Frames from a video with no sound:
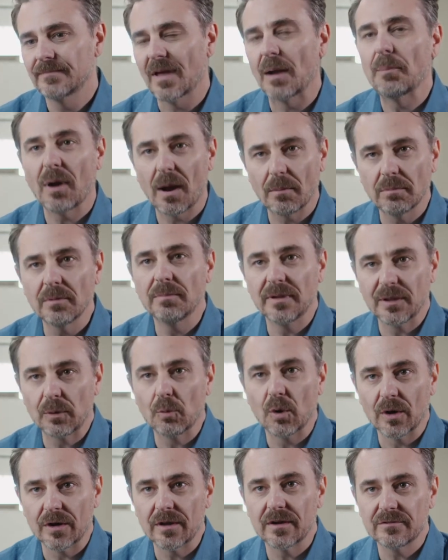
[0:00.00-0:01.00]
I probably
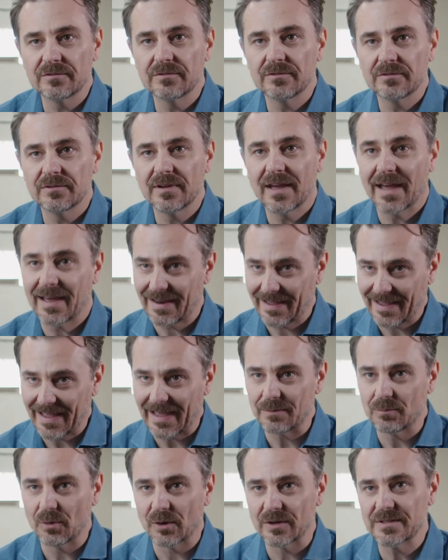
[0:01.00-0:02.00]
would have had I
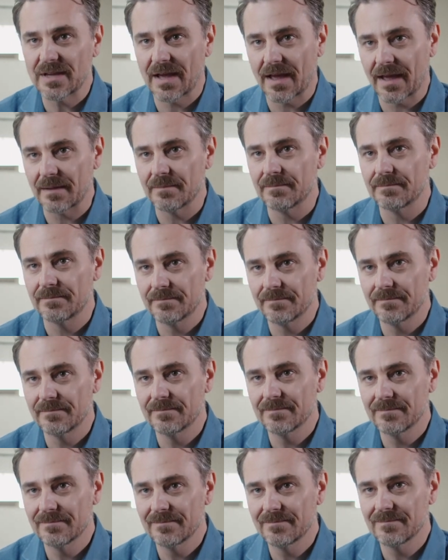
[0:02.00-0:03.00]
had more time.
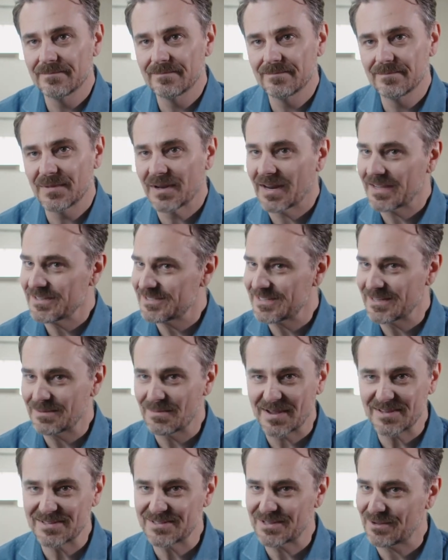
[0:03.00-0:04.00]
But I see
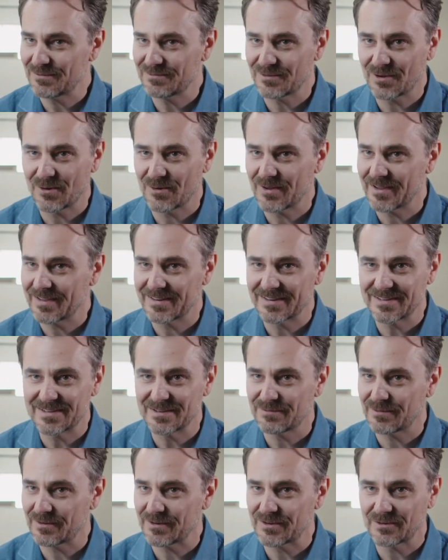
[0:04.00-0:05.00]
myself going in a
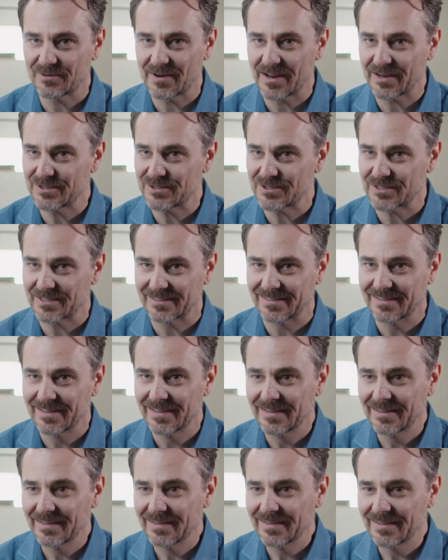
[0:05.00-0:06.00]
different direction
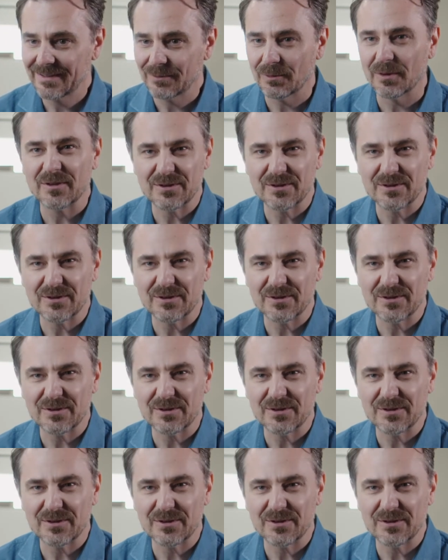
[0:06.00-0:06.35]
where